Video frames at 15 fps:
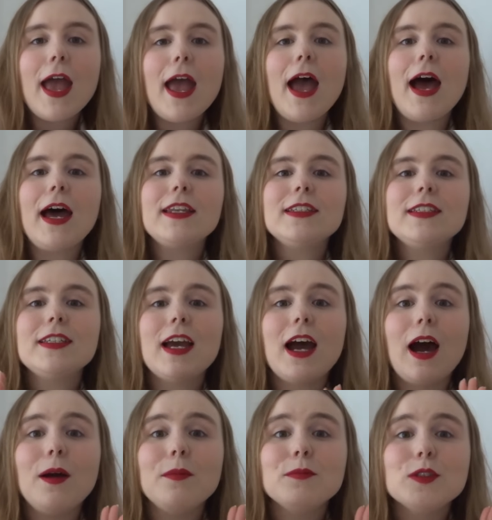And
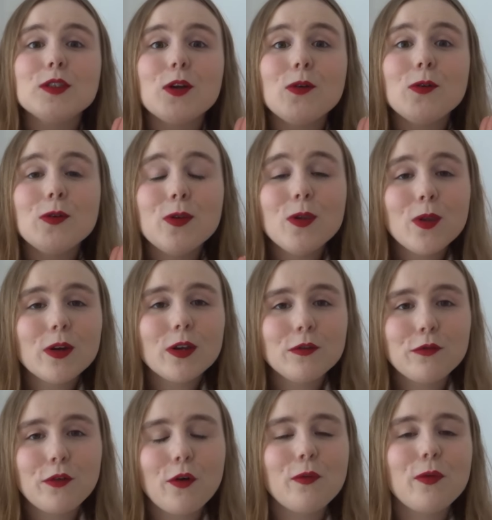I'm so looking
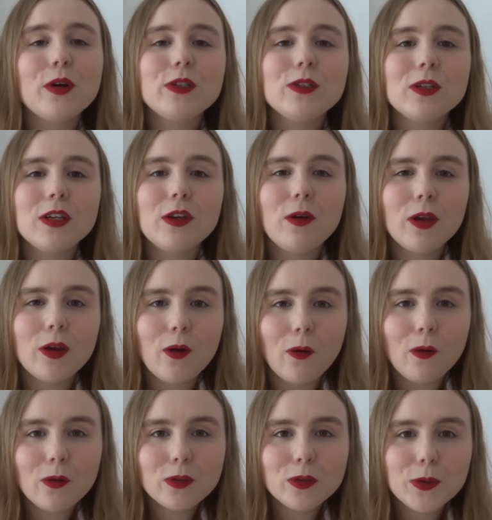forward to hearing
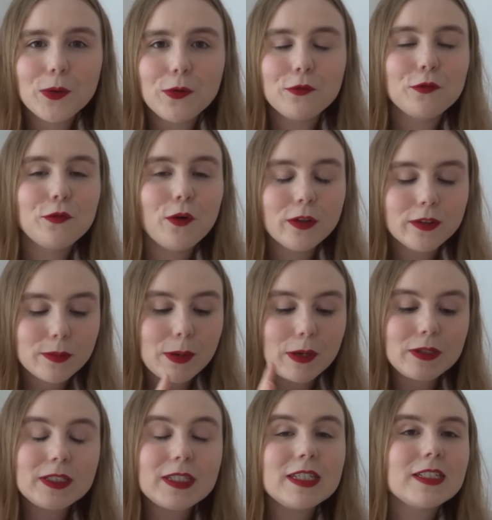all your thoughts
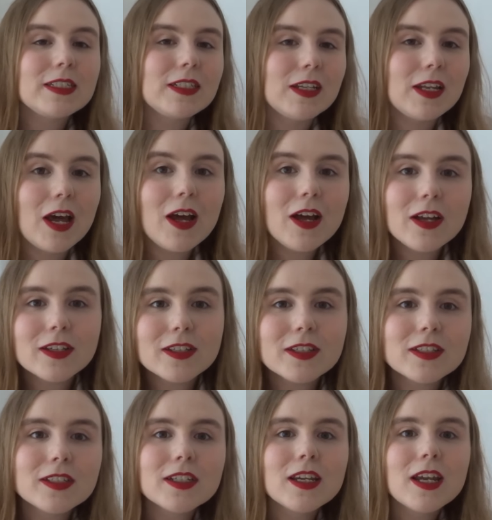about this
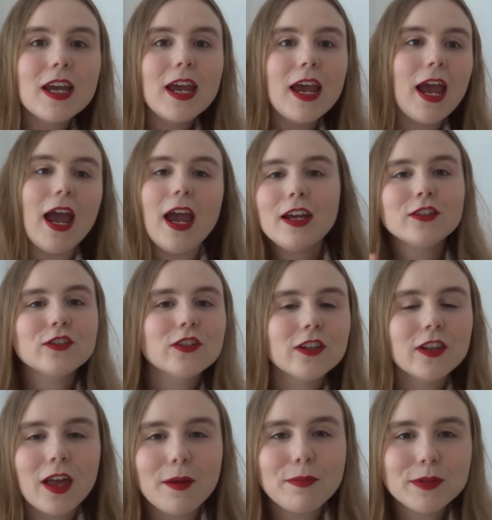last
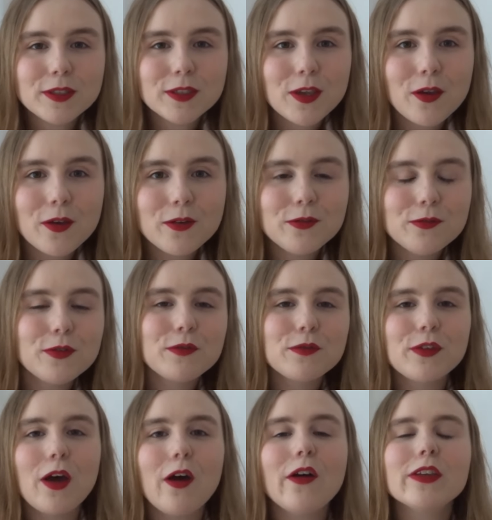actual episode with
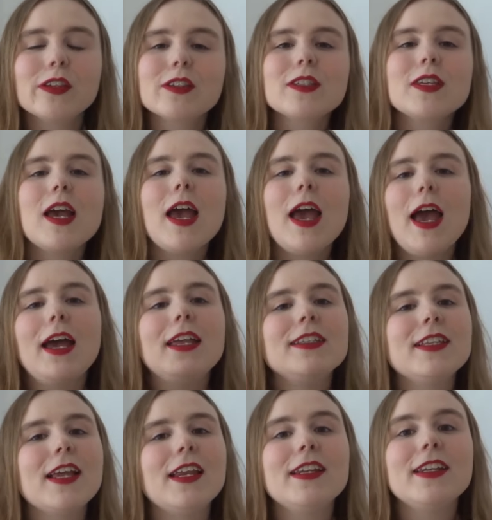tasks. And
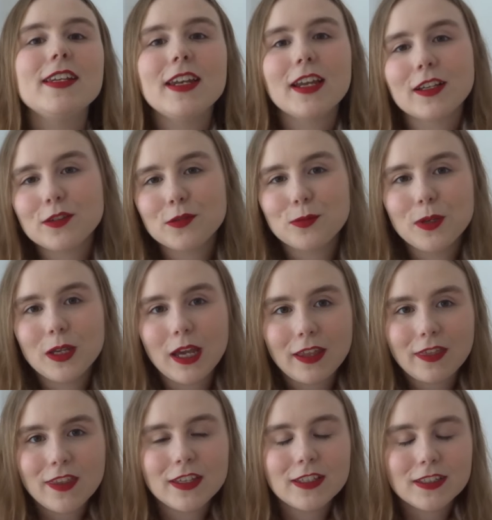then next week
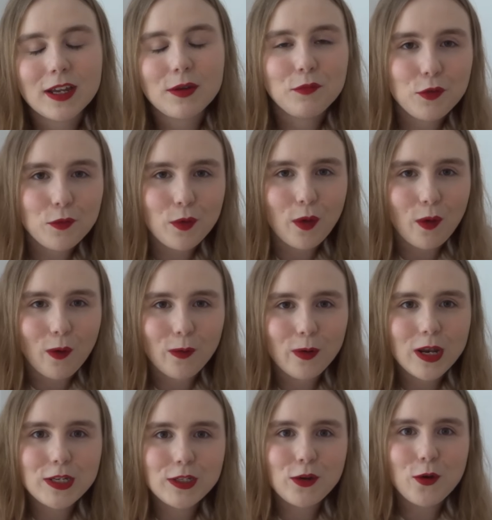at this time we will
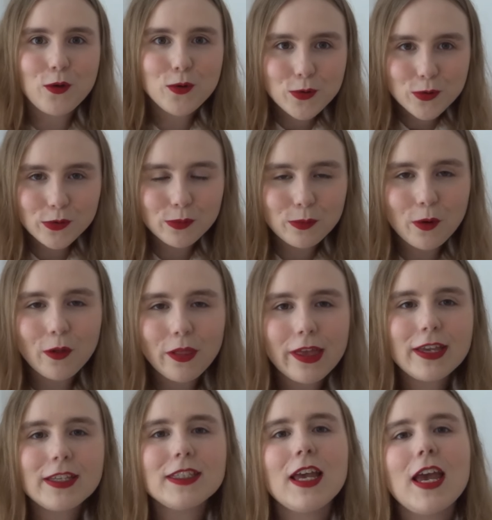already know who the mole
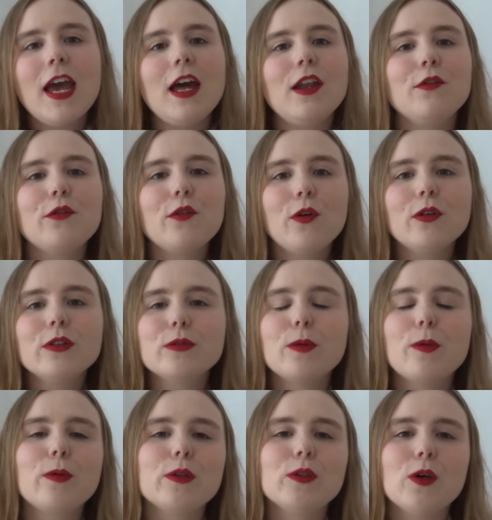is. And of course we
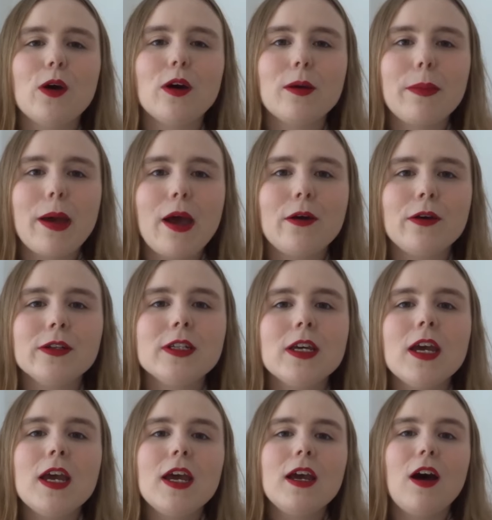will talk about
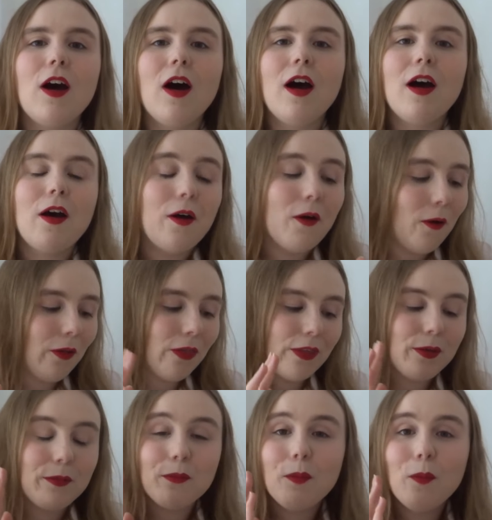all
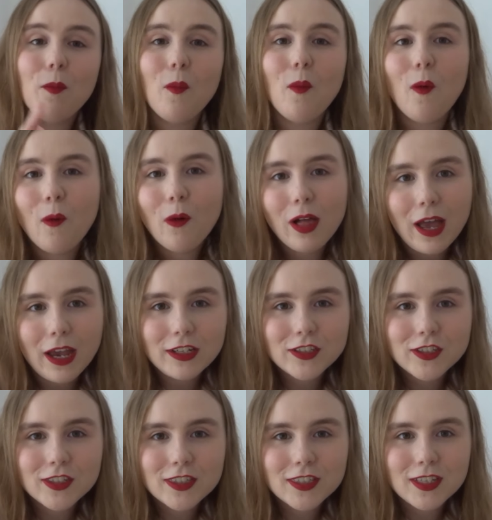the mole
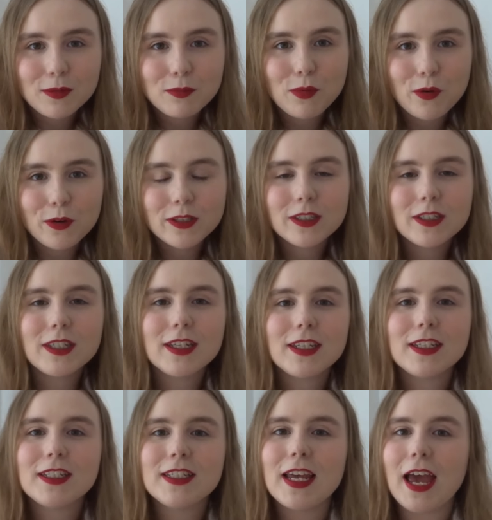actions that person
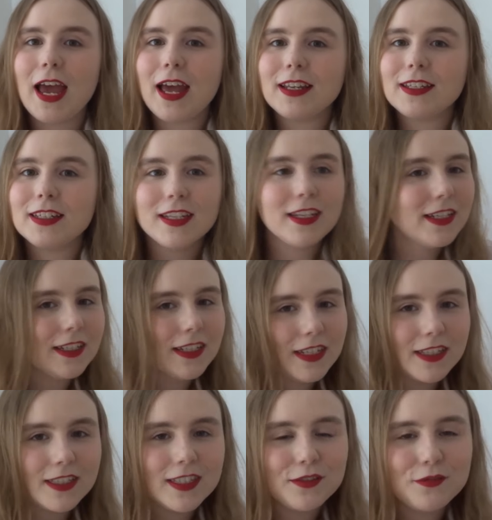did and the hidden
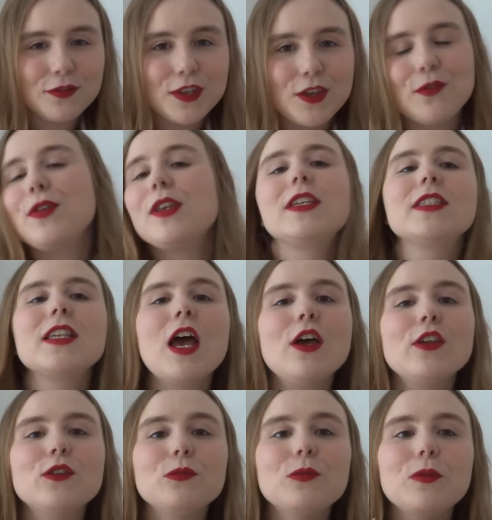hints and theories.
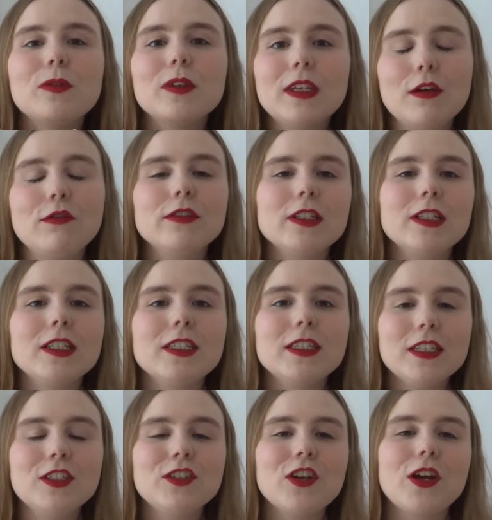So we will definitely
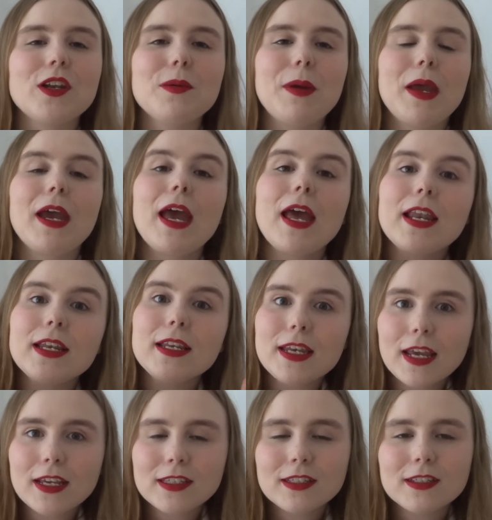see each other back
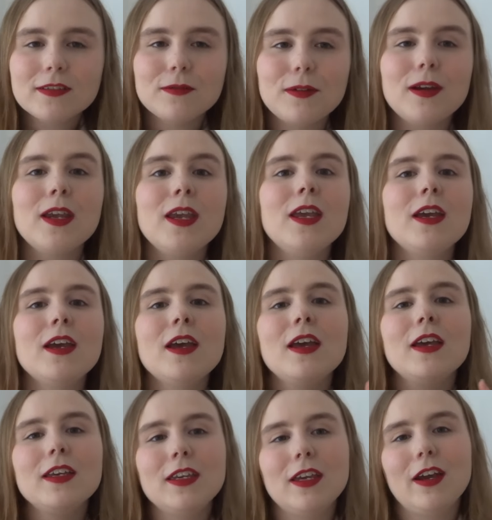next week
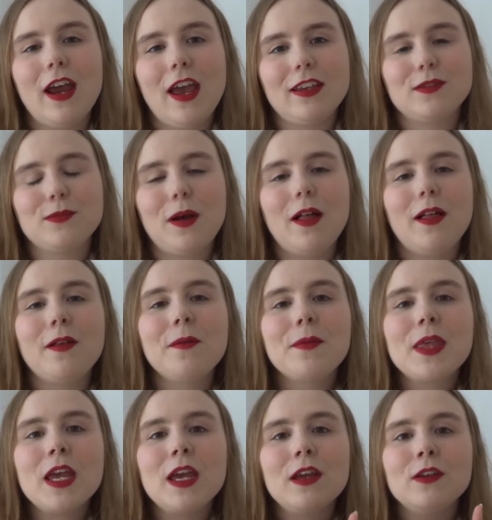here as well
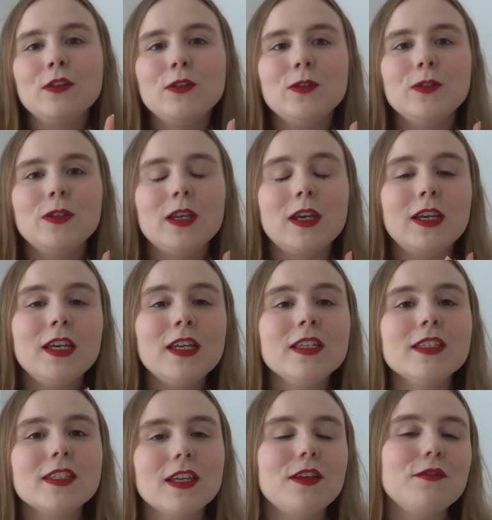to the
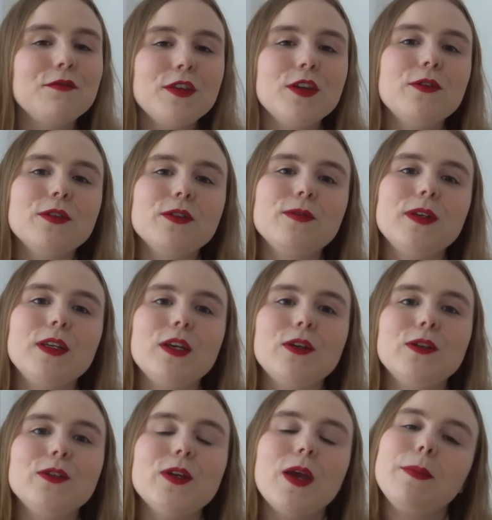hints and theories video
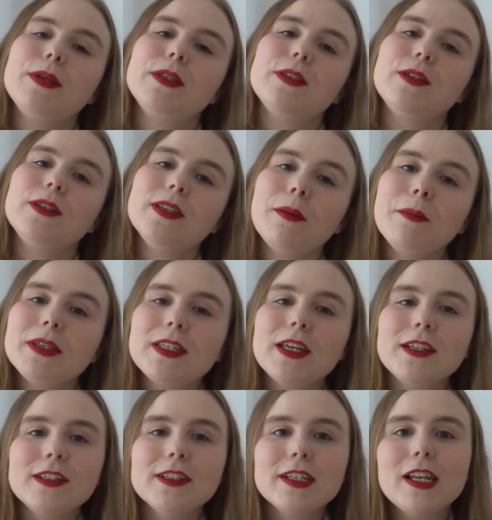to episode number
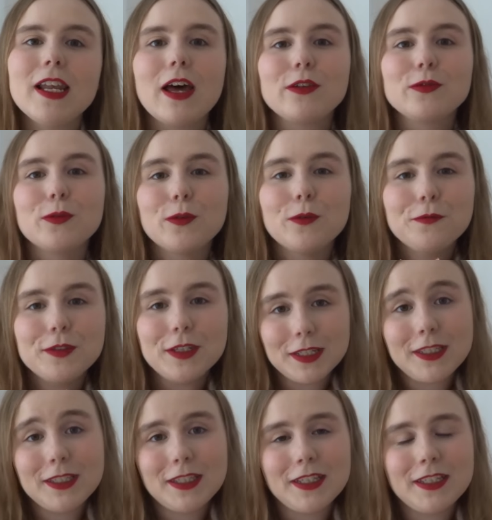10, the last one of this
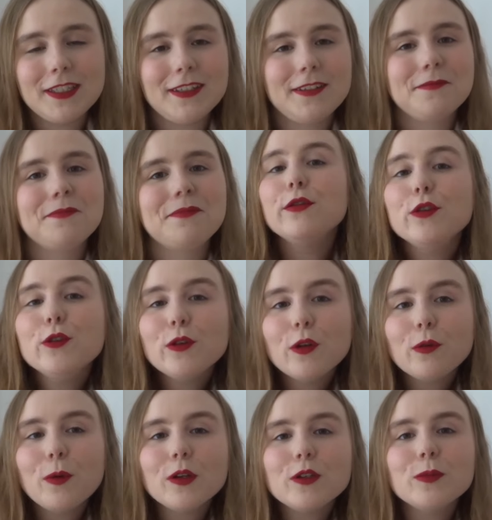season. If you do
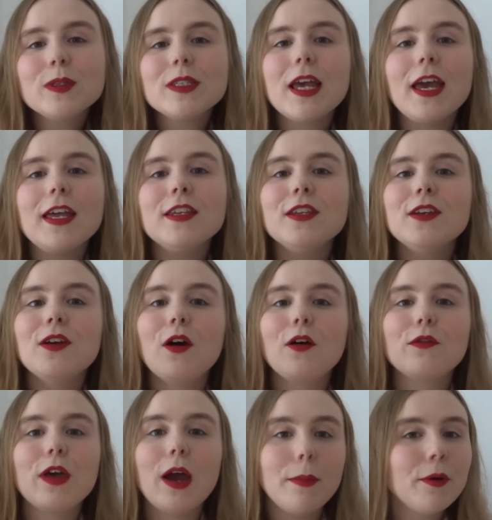not want to miss any
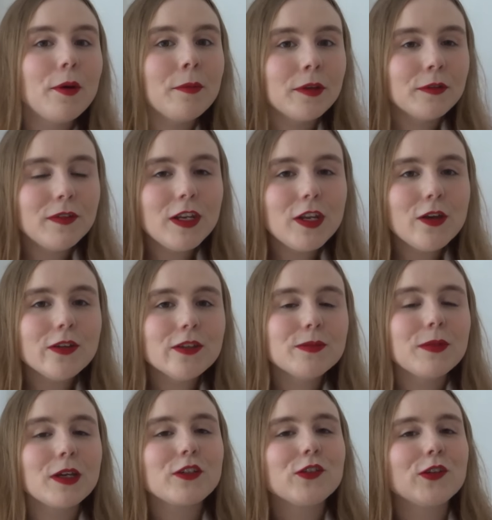of the upcoming videos,
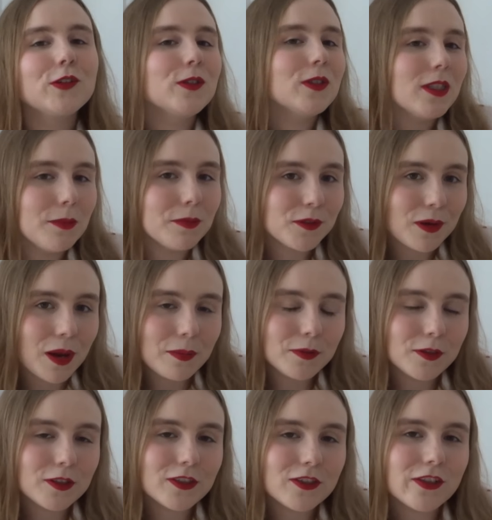make sure to subscribe
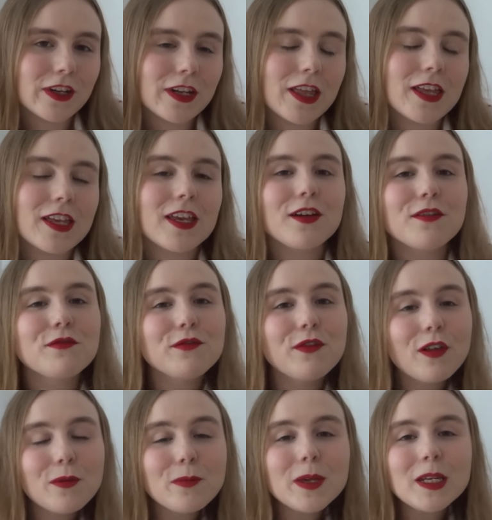to this channel here,
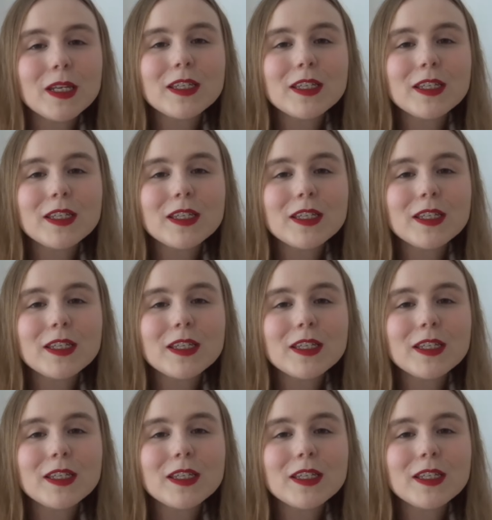follow me on